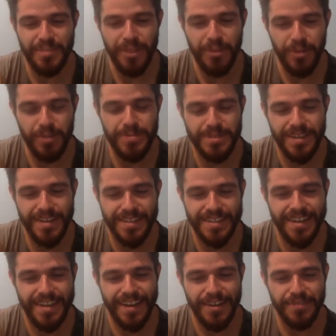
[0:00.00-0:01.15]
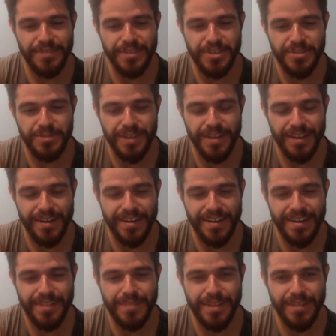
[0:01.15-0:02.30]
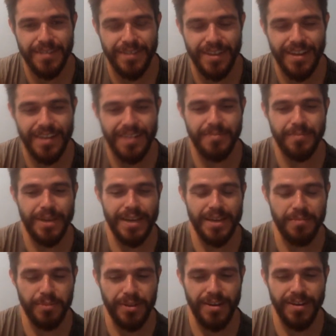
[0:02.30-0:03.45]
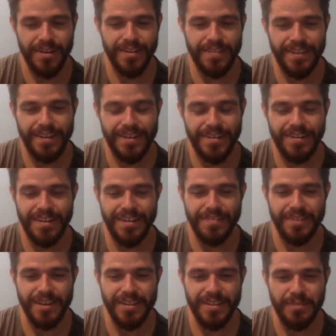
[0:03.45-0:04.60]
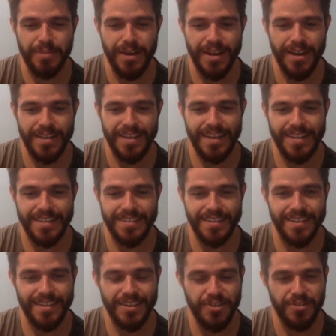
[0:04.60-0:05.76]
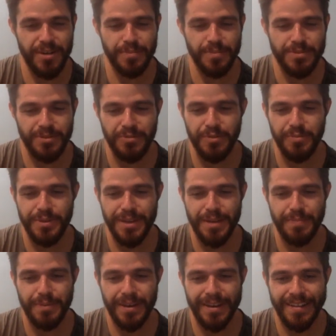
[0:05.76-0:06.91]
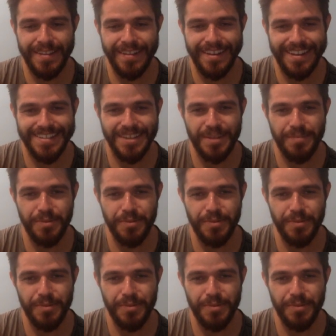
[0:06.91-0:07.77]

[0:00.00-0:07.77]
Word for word: my website is kylefincham.com, and I've got my blog on there. I've got the podcast, and your episode will be up uh, in the next couple